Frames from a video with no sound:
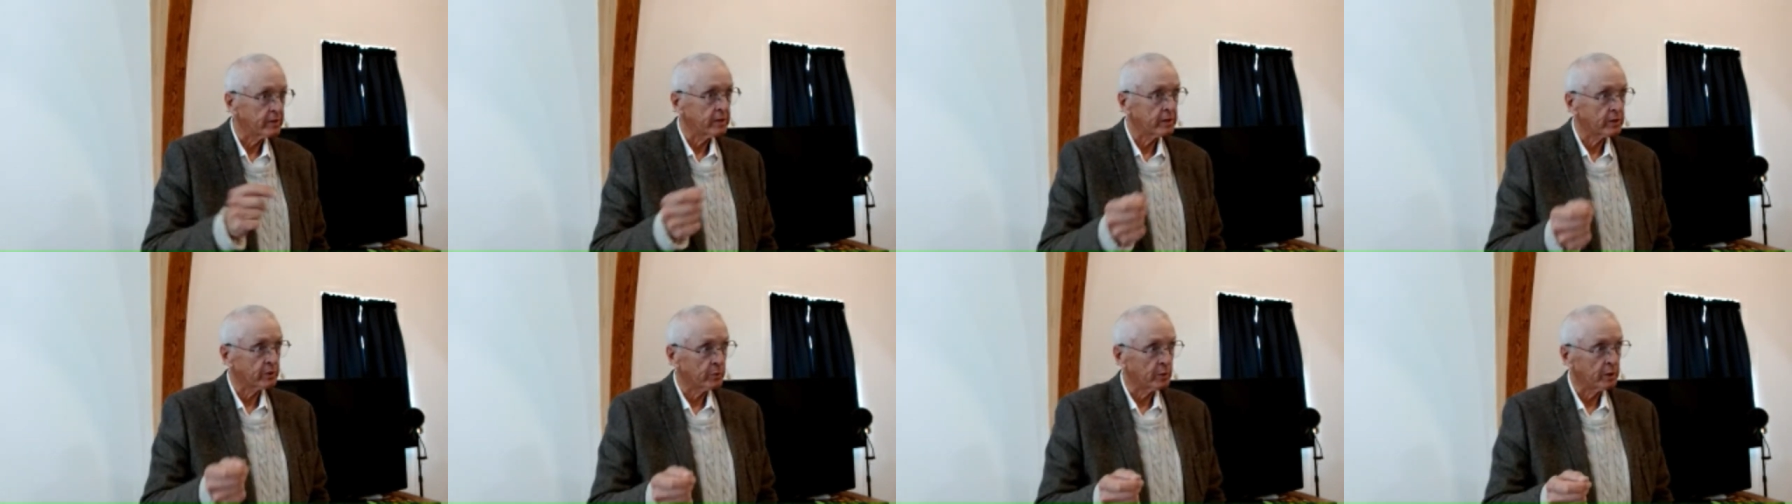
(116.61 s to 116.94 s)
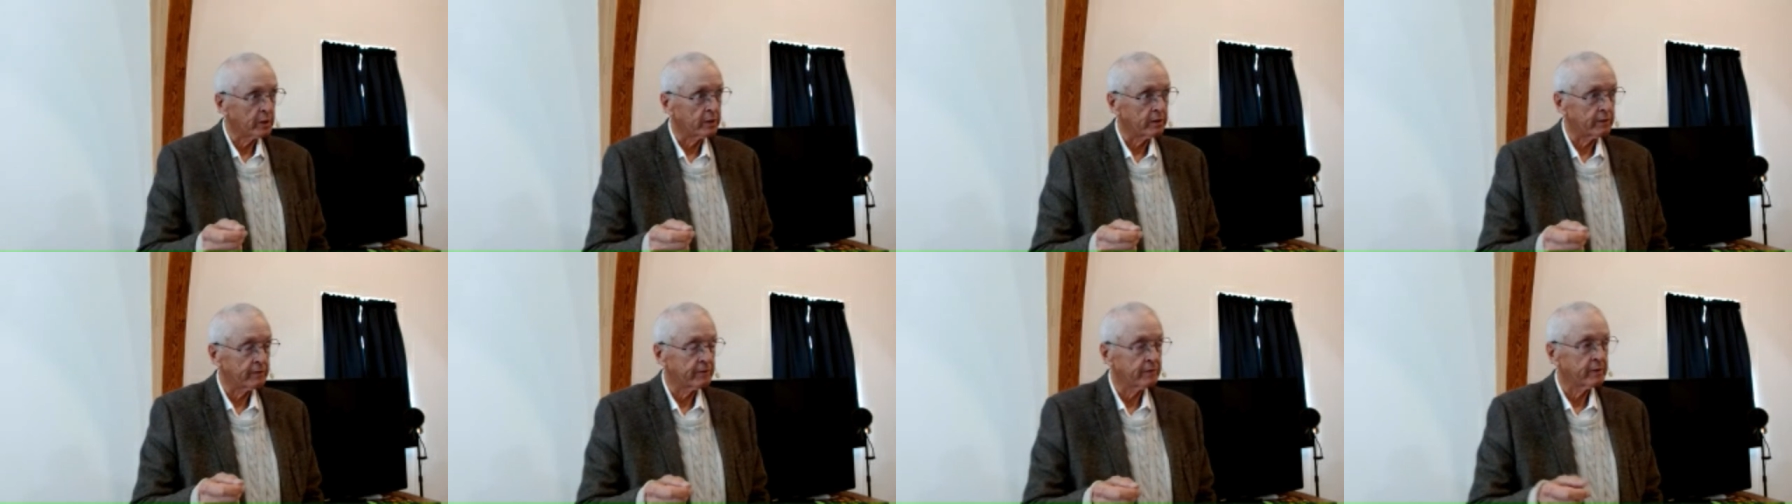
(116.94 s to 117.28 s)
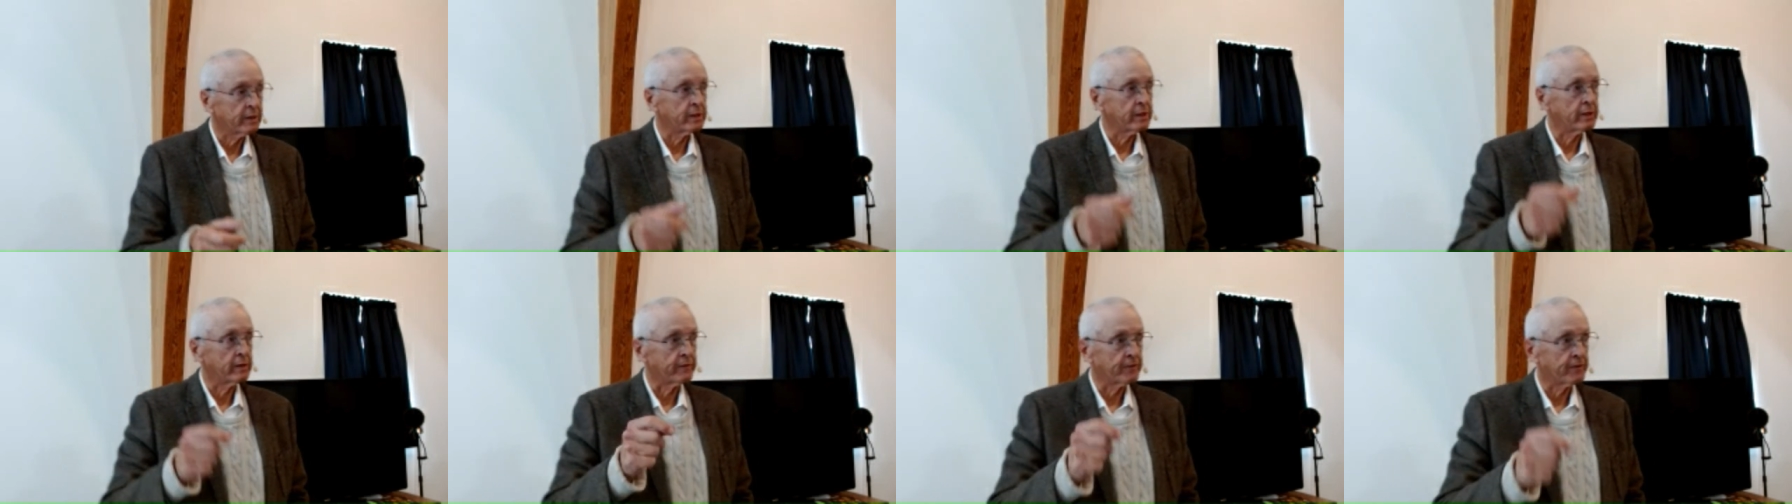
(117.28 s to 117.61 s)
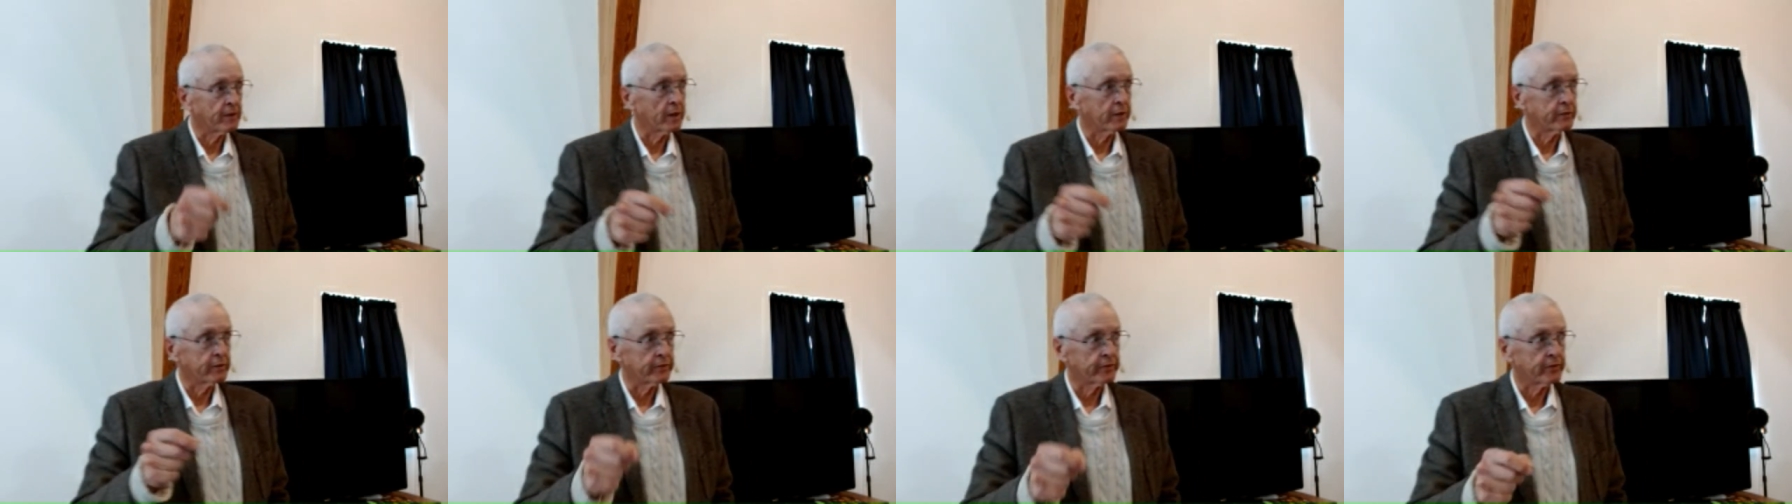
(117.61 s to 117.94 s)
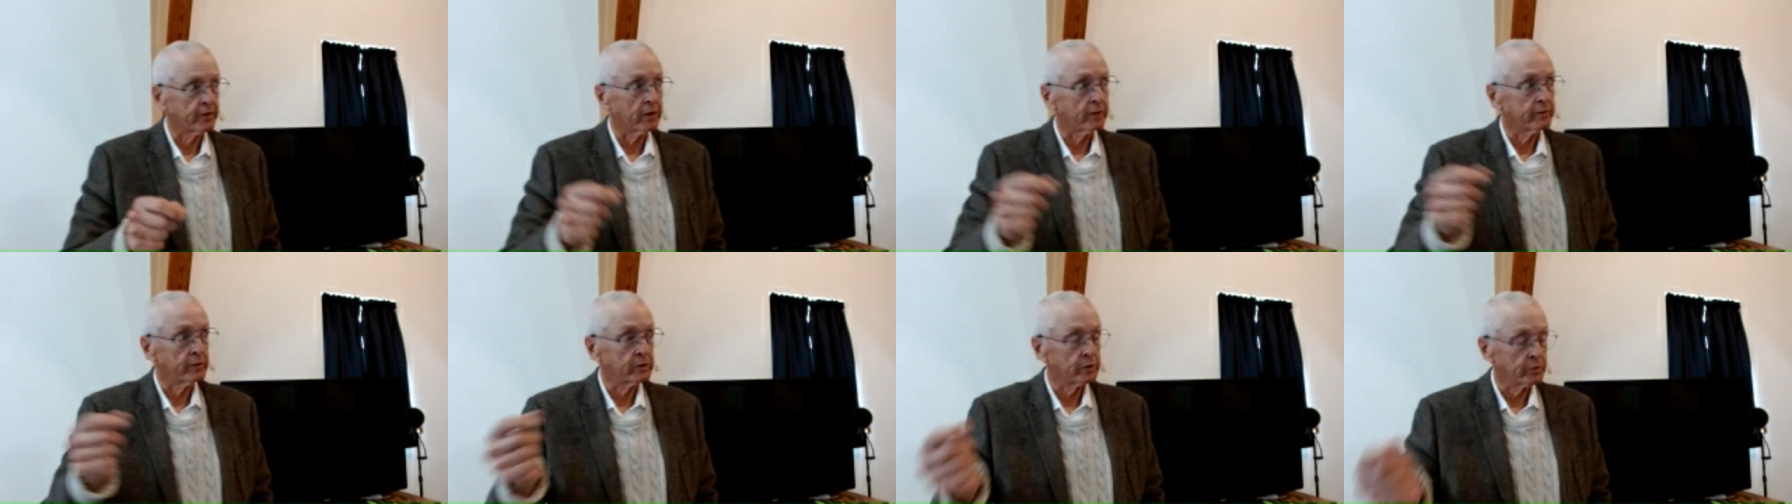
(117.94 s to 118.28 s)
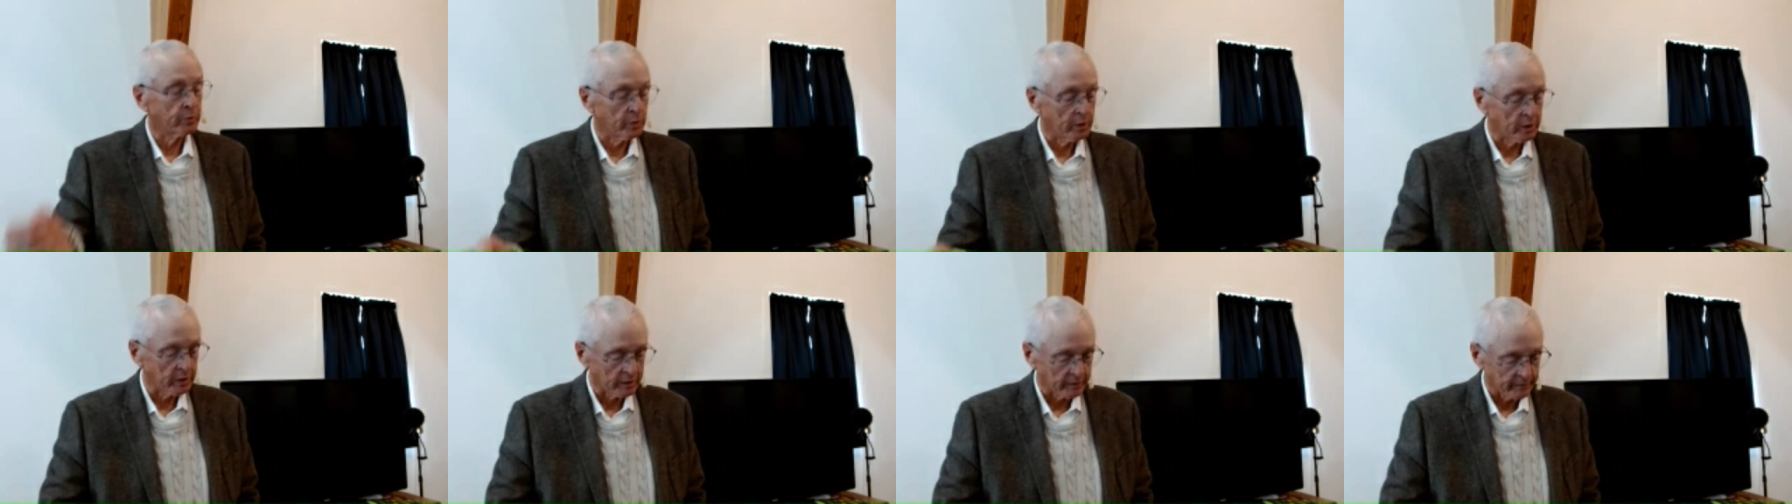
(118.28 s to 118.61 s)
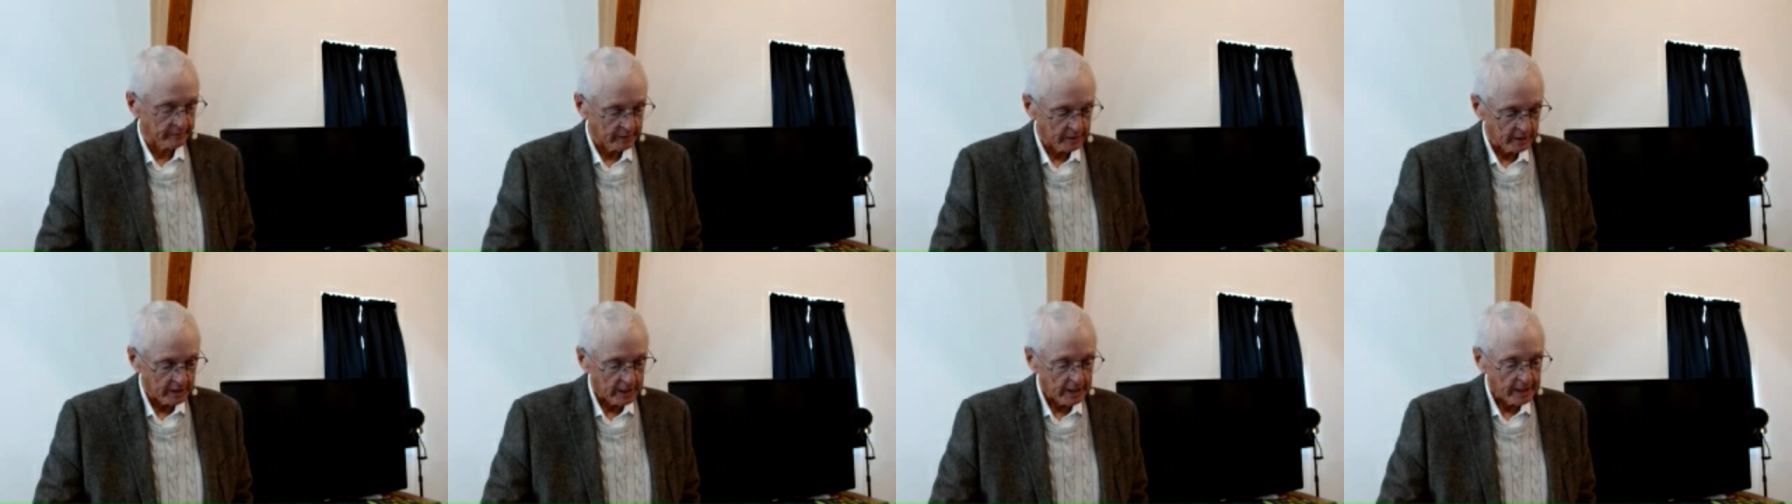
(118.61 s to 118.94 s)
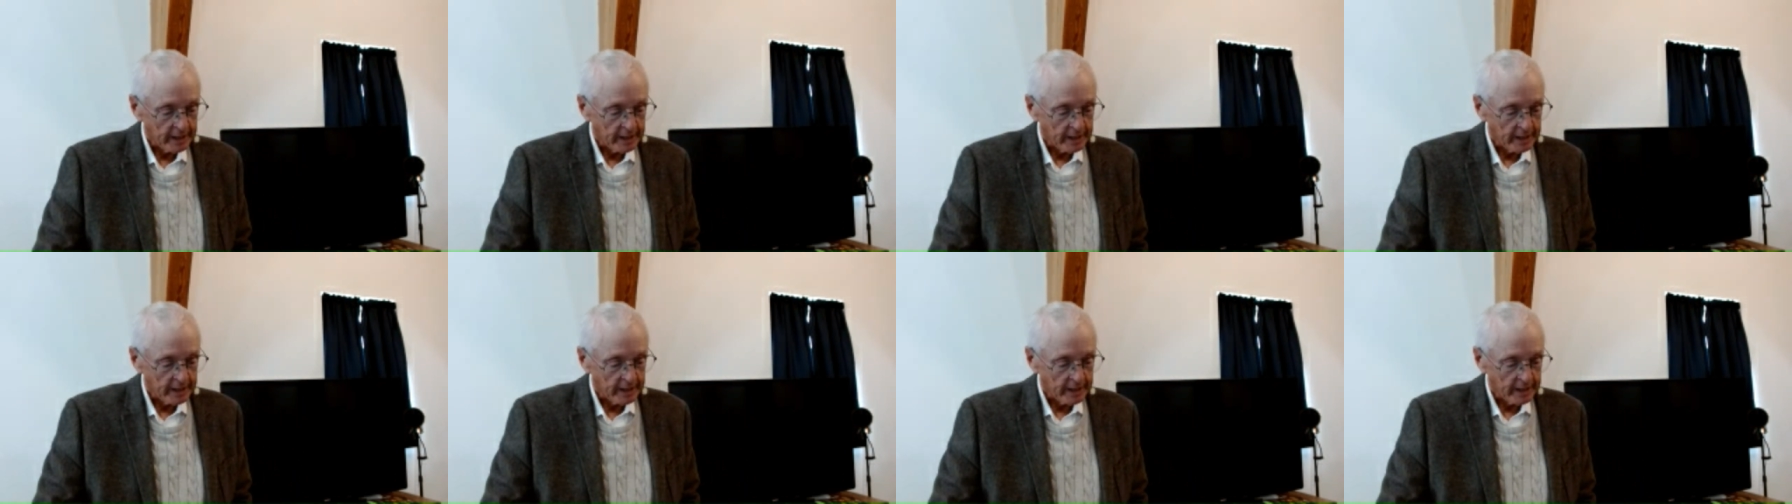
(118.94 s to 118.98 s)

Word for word: then 12, and then 5 and 5 and 12.